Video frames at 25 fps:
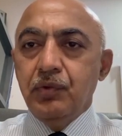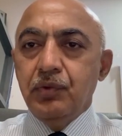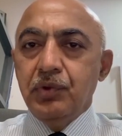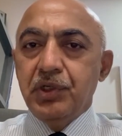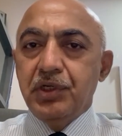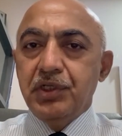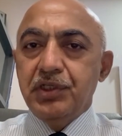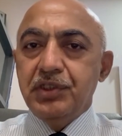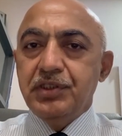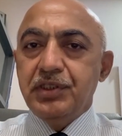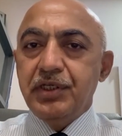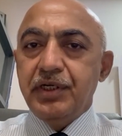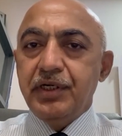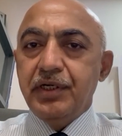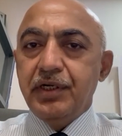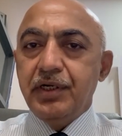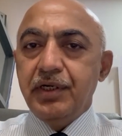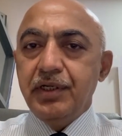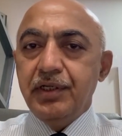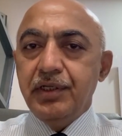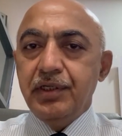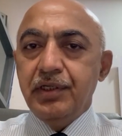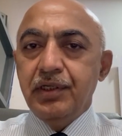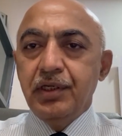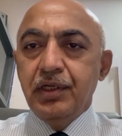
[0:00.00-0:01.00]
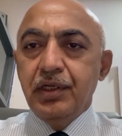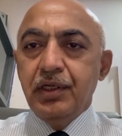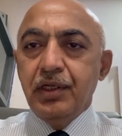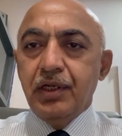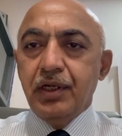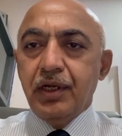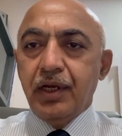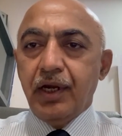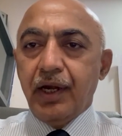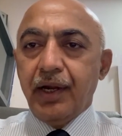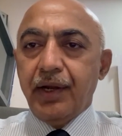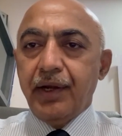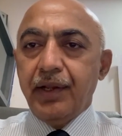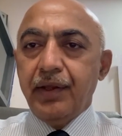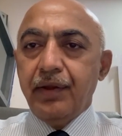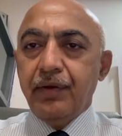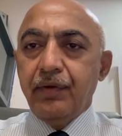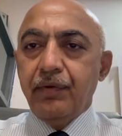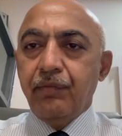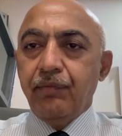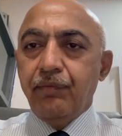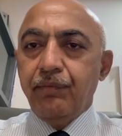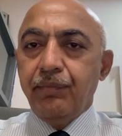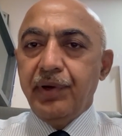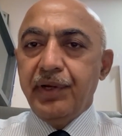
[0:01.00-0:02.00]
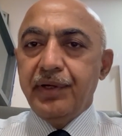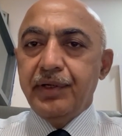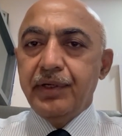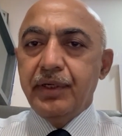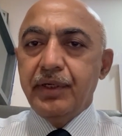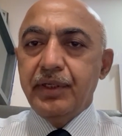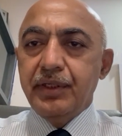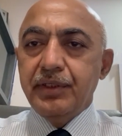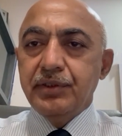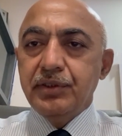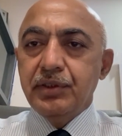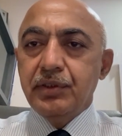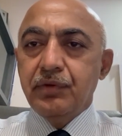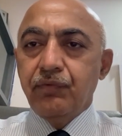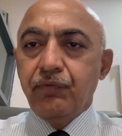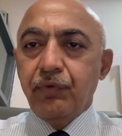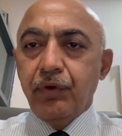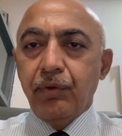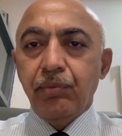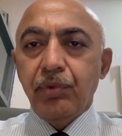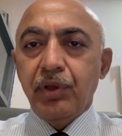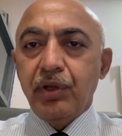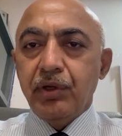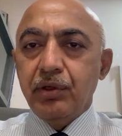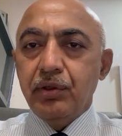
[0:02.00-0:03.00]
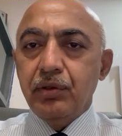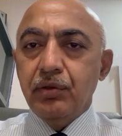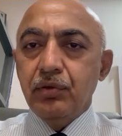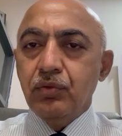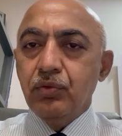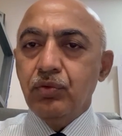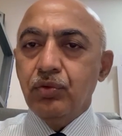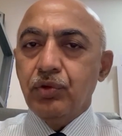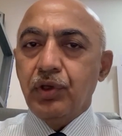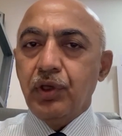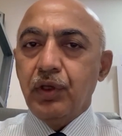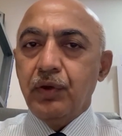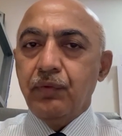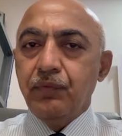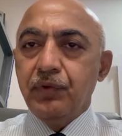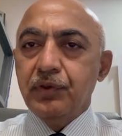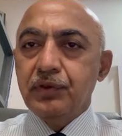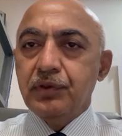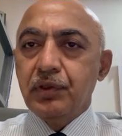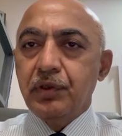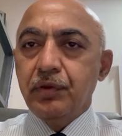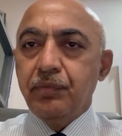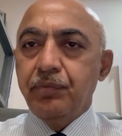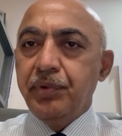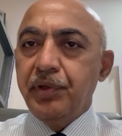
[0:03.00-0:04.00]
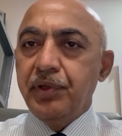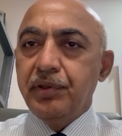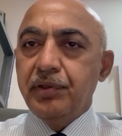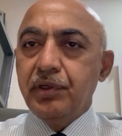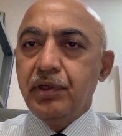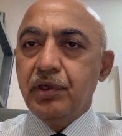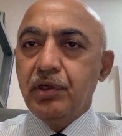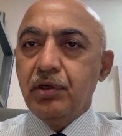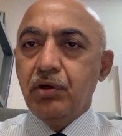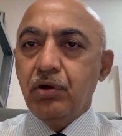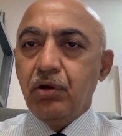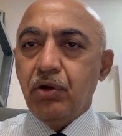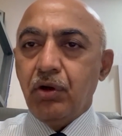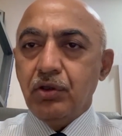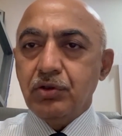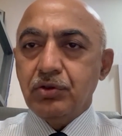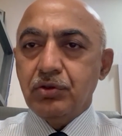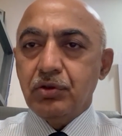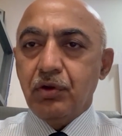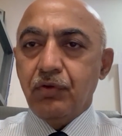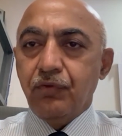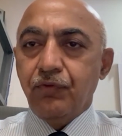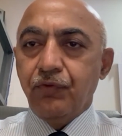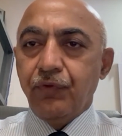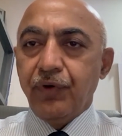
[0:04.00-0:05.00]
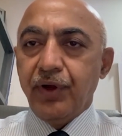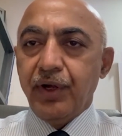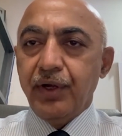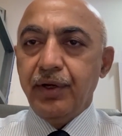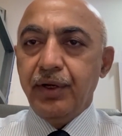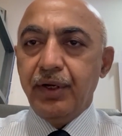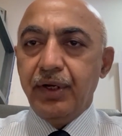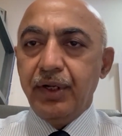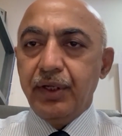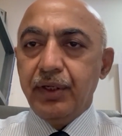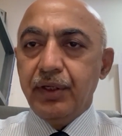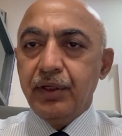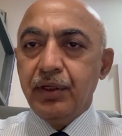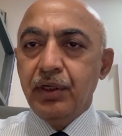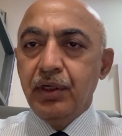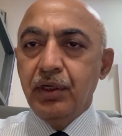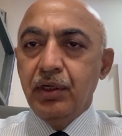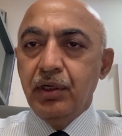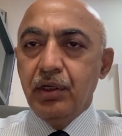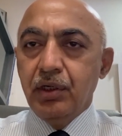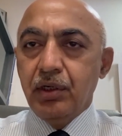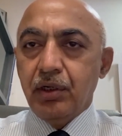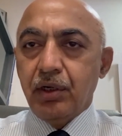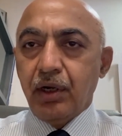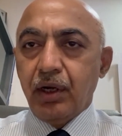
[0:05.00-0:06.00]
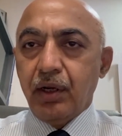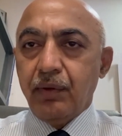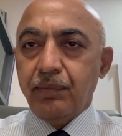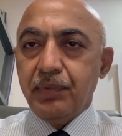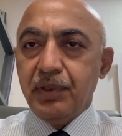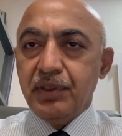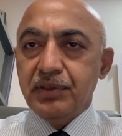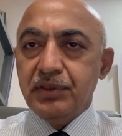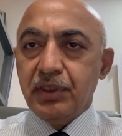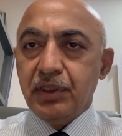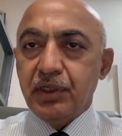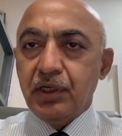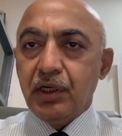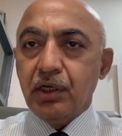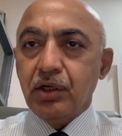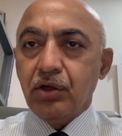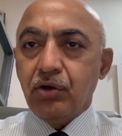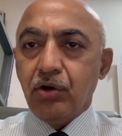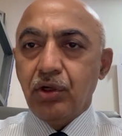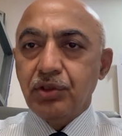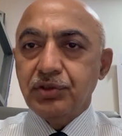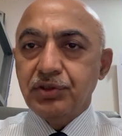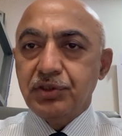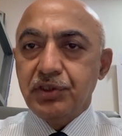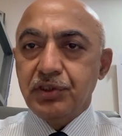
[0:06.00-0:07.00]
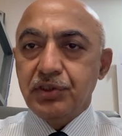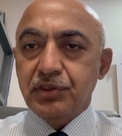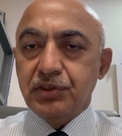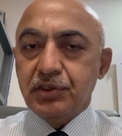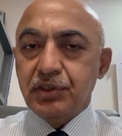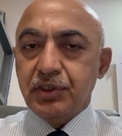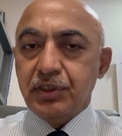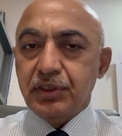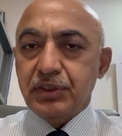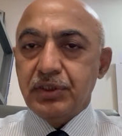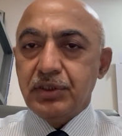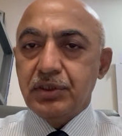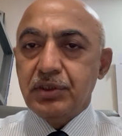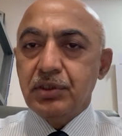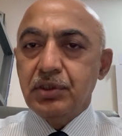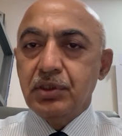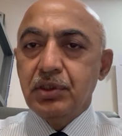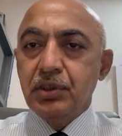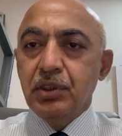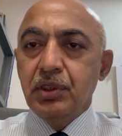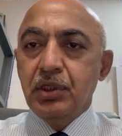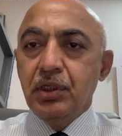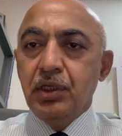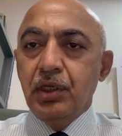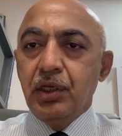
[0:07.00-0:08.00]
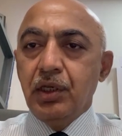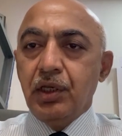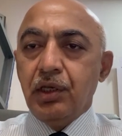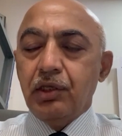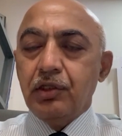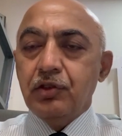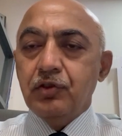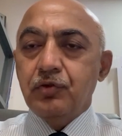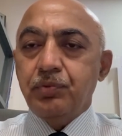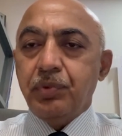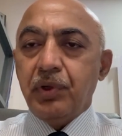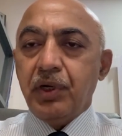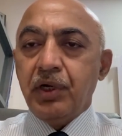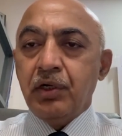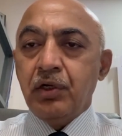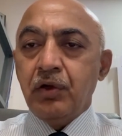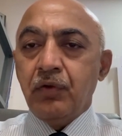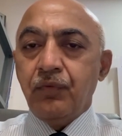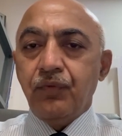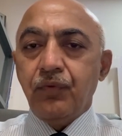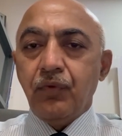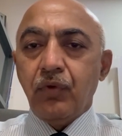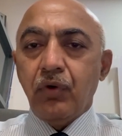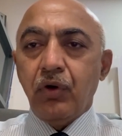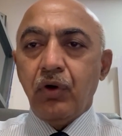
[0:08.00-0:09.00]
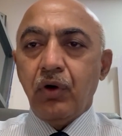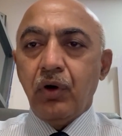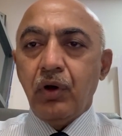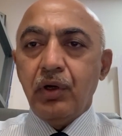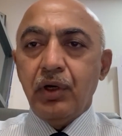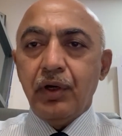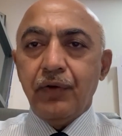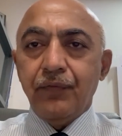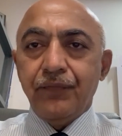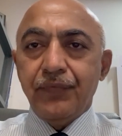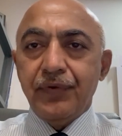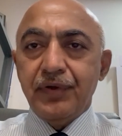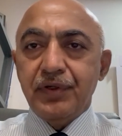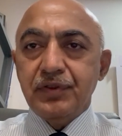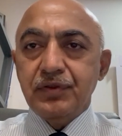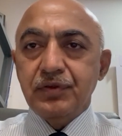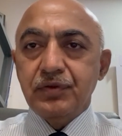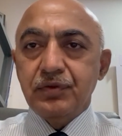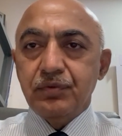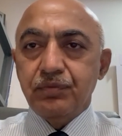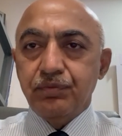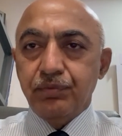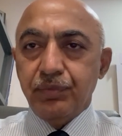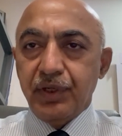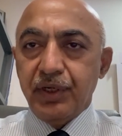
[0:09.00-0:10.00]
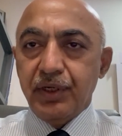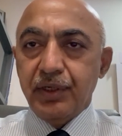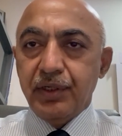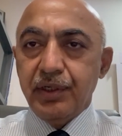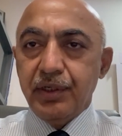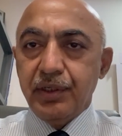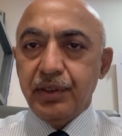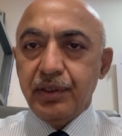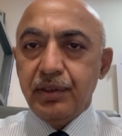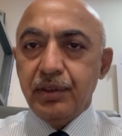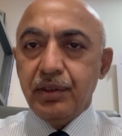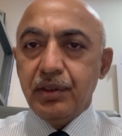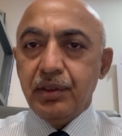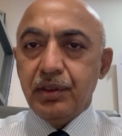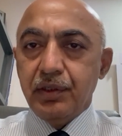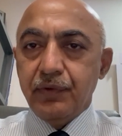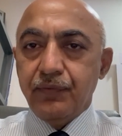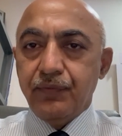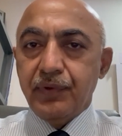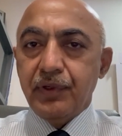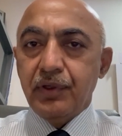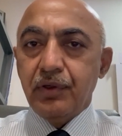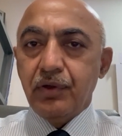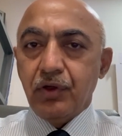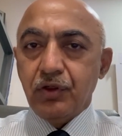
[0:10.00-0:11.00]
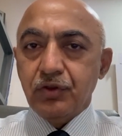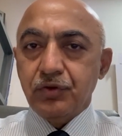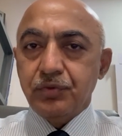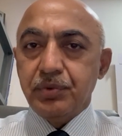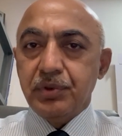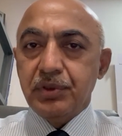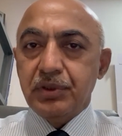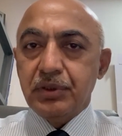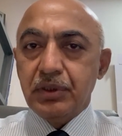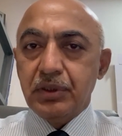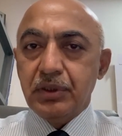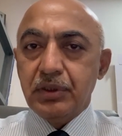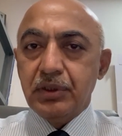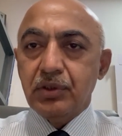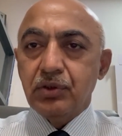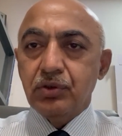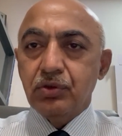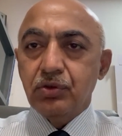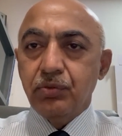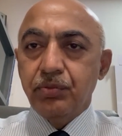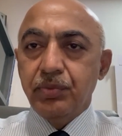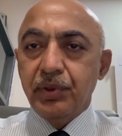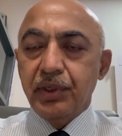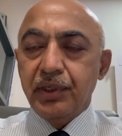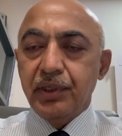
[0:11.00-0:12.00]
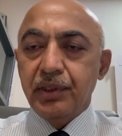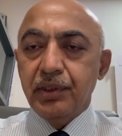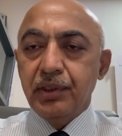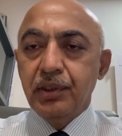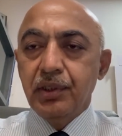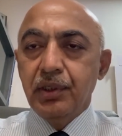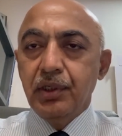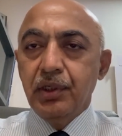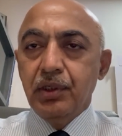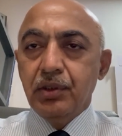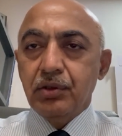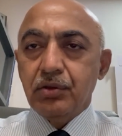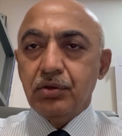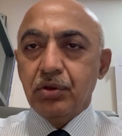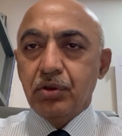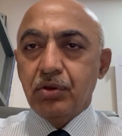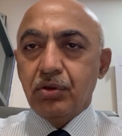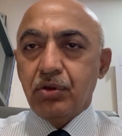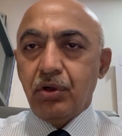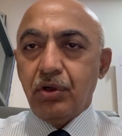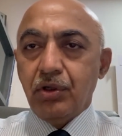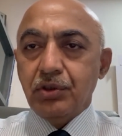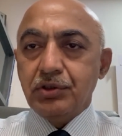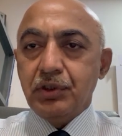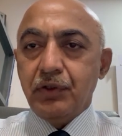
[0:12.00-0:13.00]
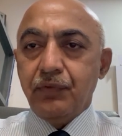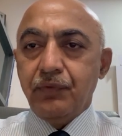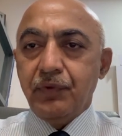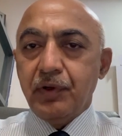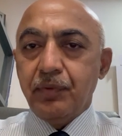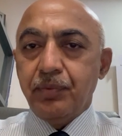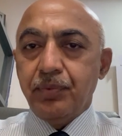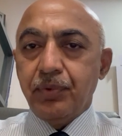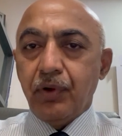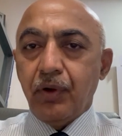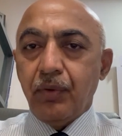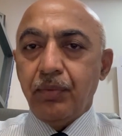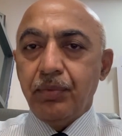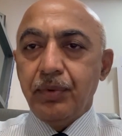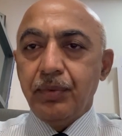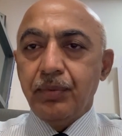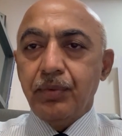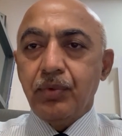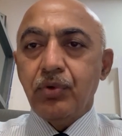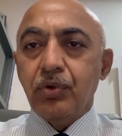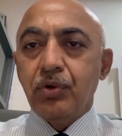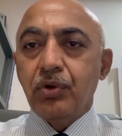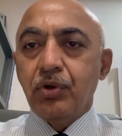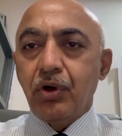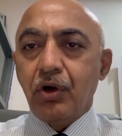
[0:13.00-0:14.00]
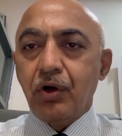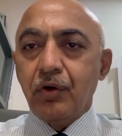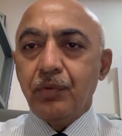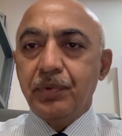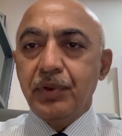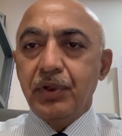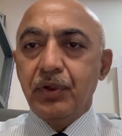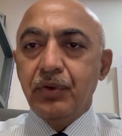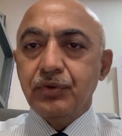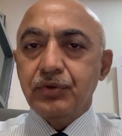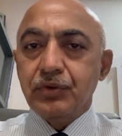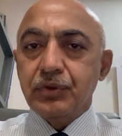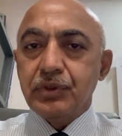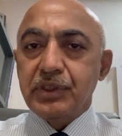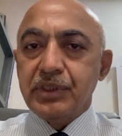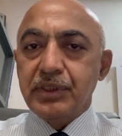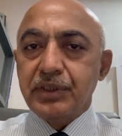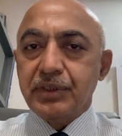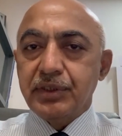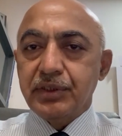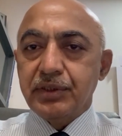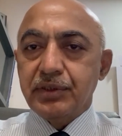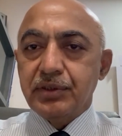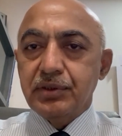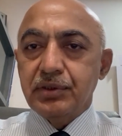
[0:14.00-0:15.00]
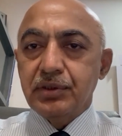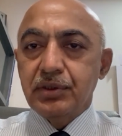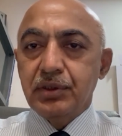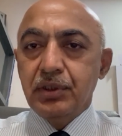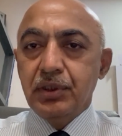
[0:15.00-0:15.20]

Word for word: We recently had a middle-aged woman who came with repeated loss of fainting, tremors and unconsciousness. In spite of all efforts made in different hospitals in Dubai, the cause of her problem could not be elucidated.